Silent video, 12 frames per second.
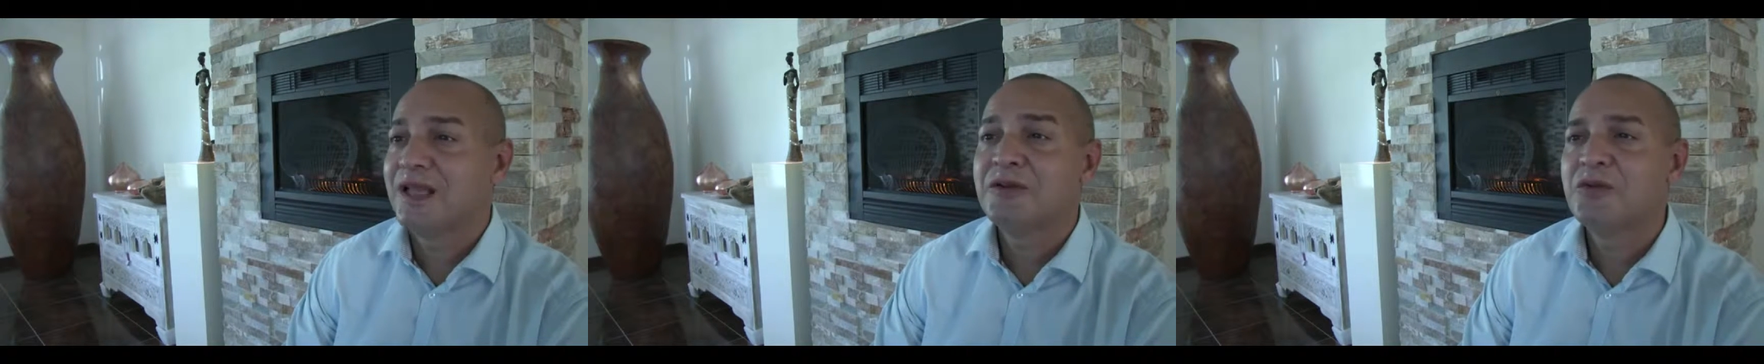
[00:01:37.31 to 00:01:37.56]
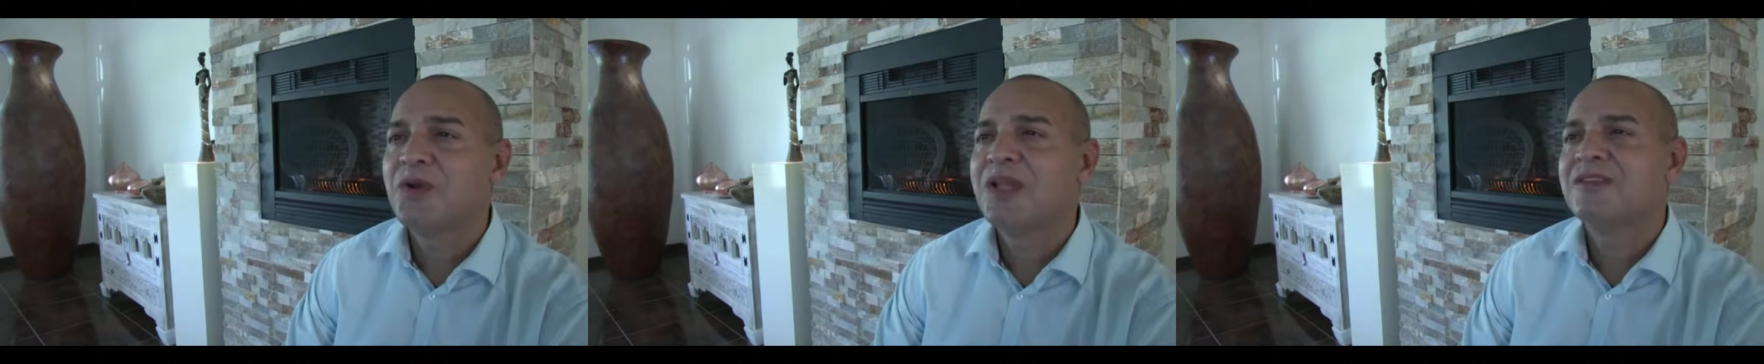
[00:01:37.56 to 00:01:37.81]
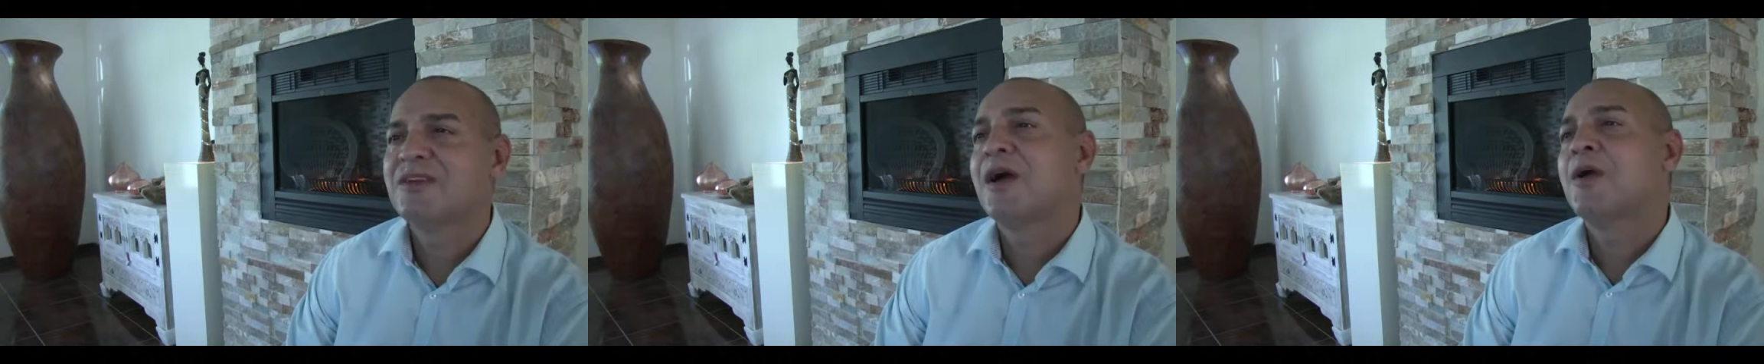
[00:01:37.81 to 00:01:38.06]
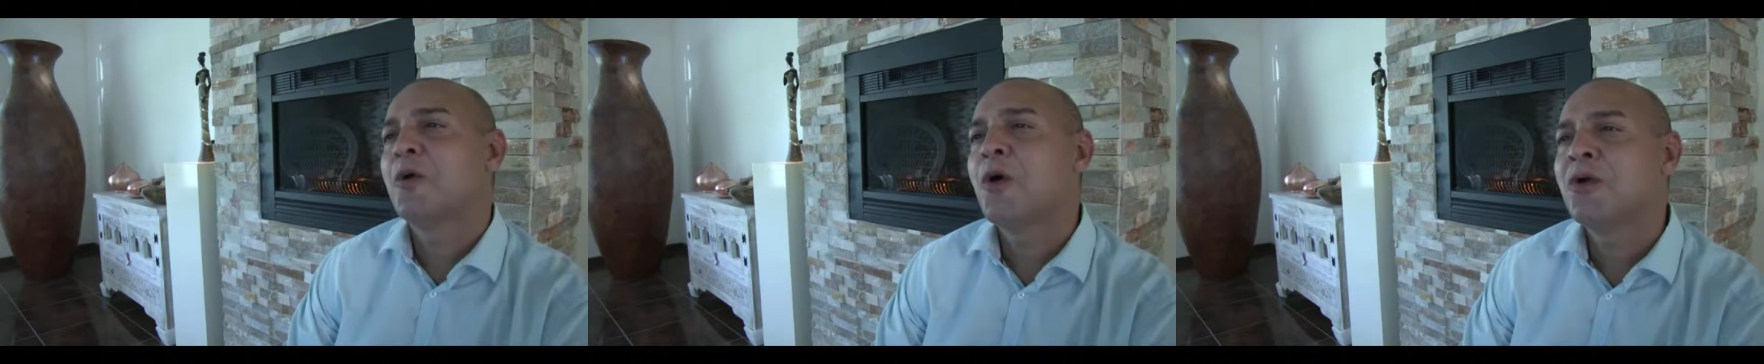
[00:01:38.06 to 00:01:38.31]
and grades
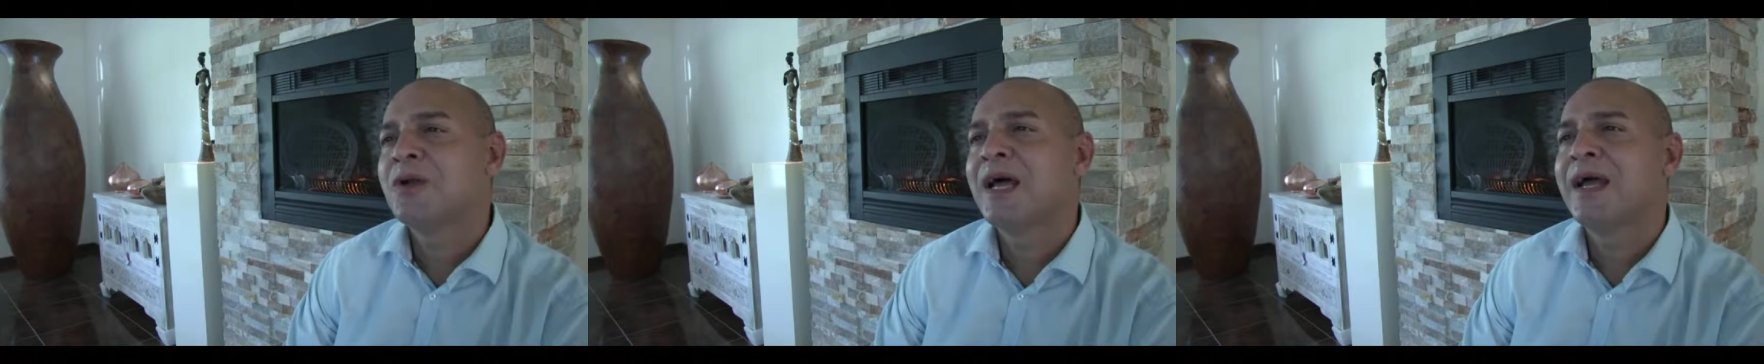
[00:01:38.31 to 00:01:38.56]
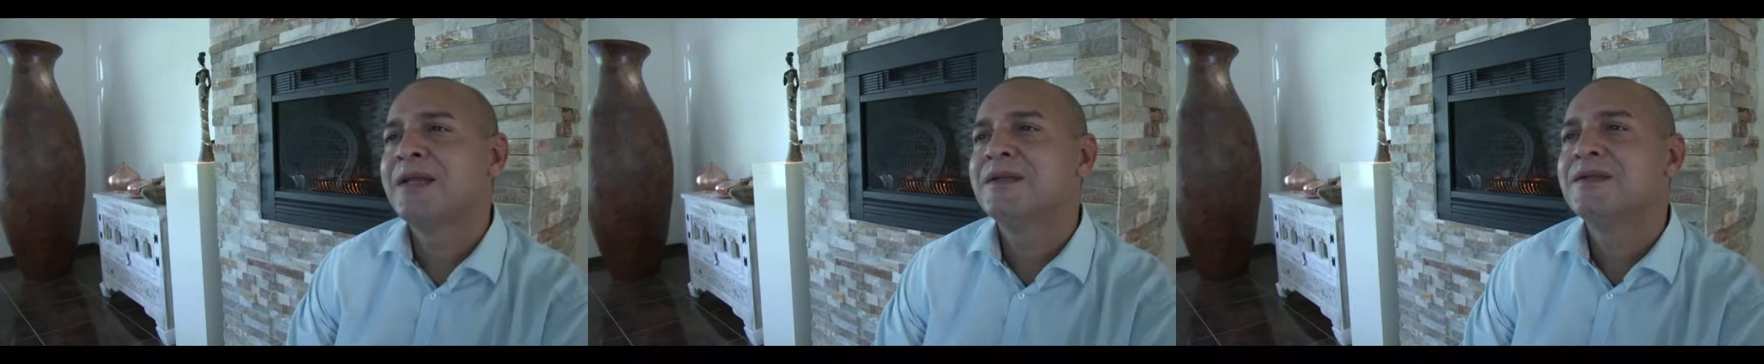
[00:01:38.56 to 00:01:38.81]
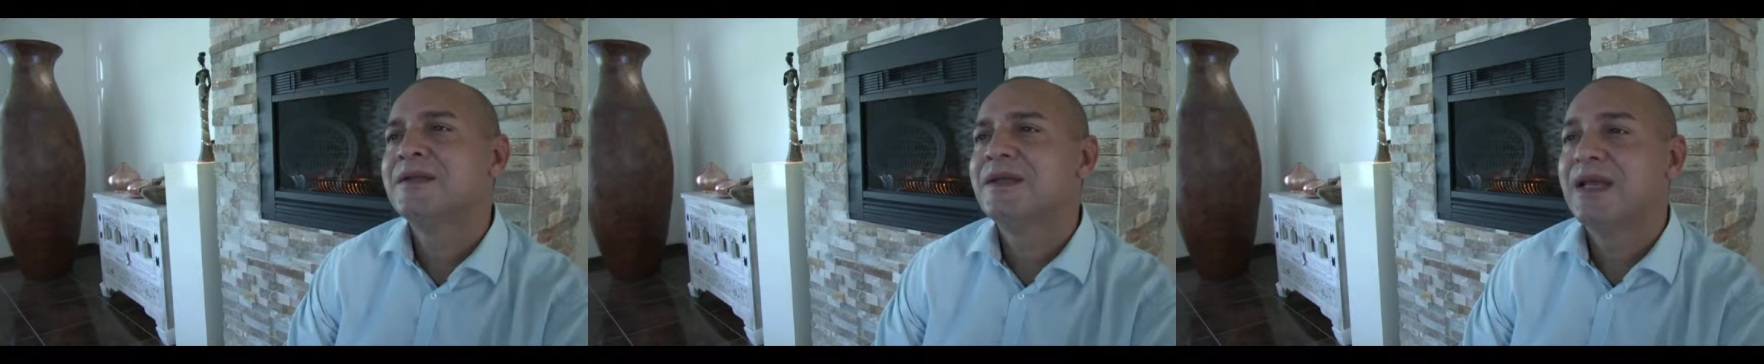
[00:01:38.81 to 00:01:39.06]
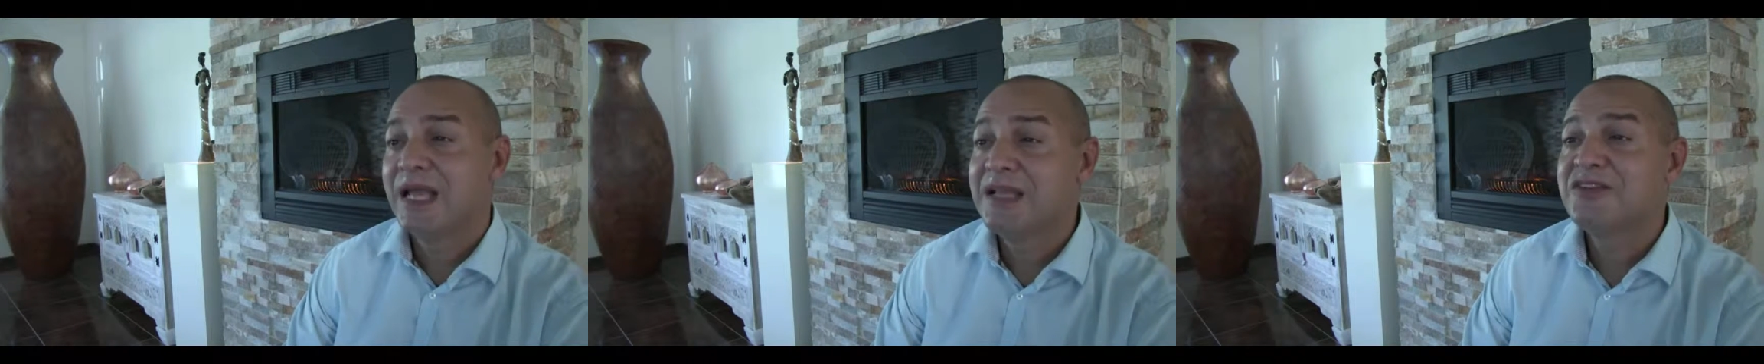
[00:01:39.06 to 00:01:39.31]
are online
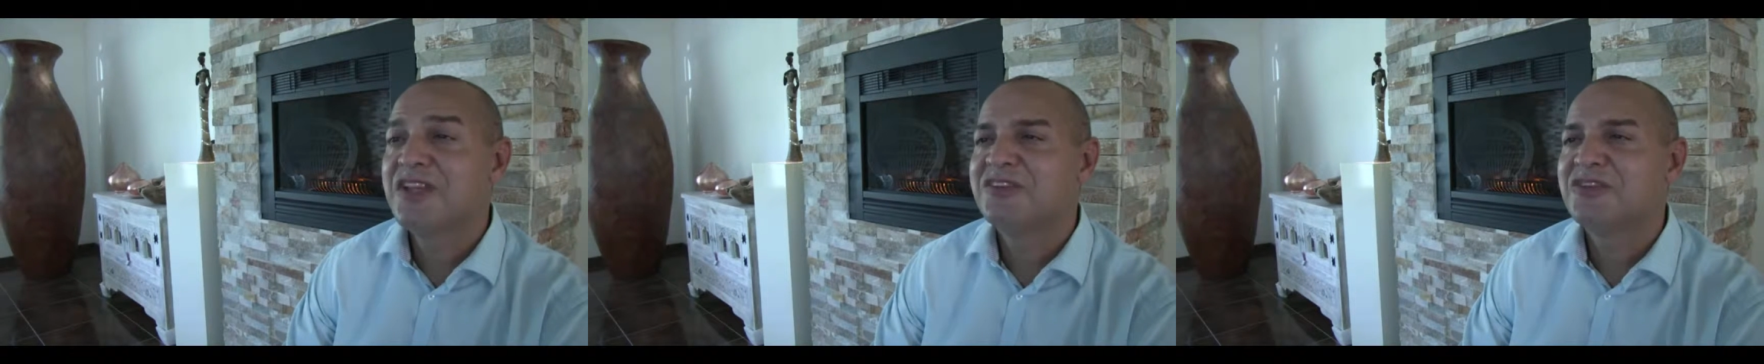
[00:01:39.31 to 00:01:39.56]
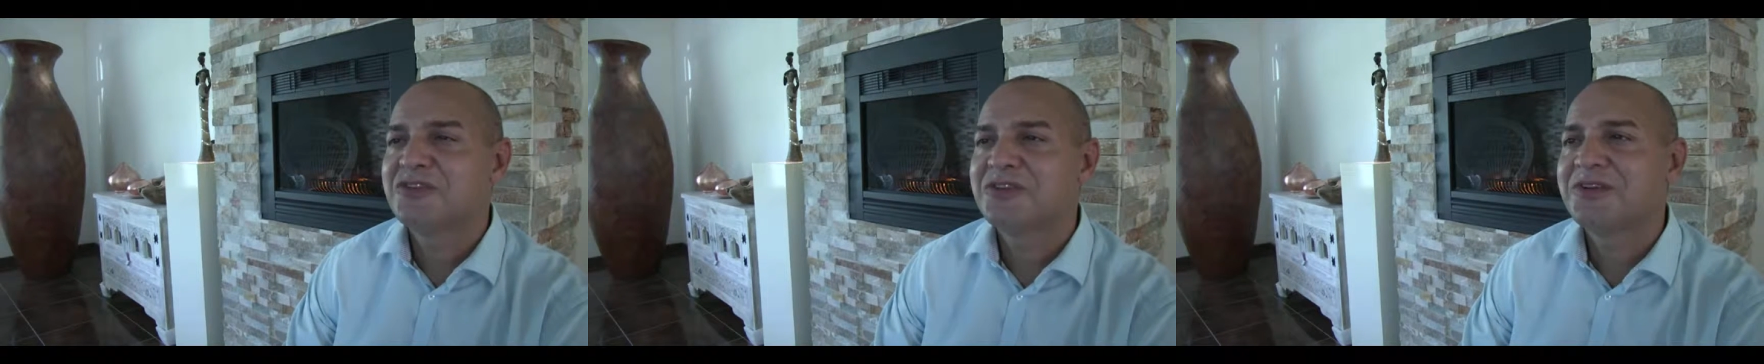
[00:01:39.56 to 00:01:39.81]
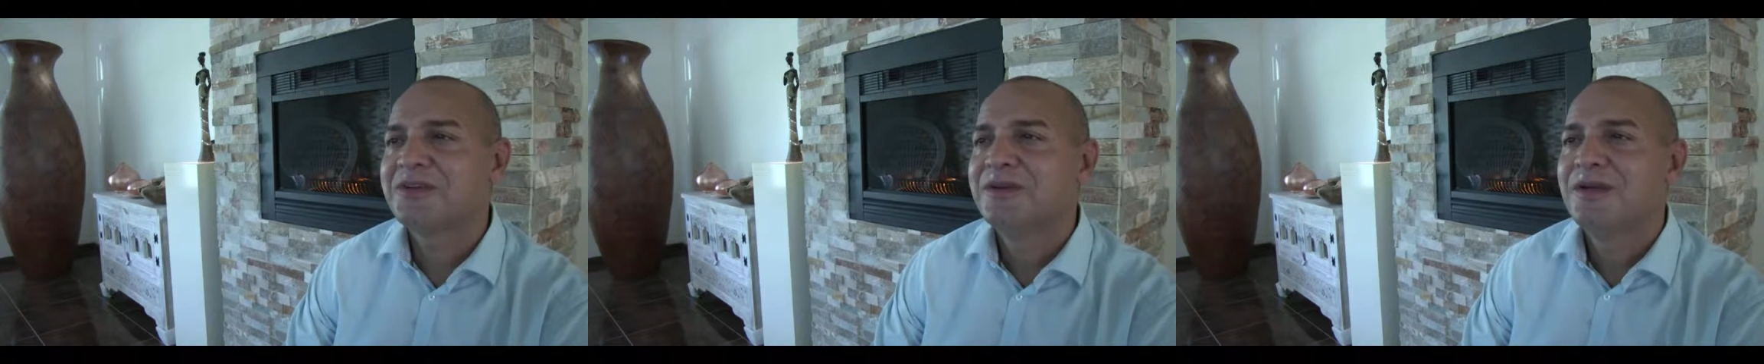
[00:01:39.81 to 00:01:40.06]
and digital.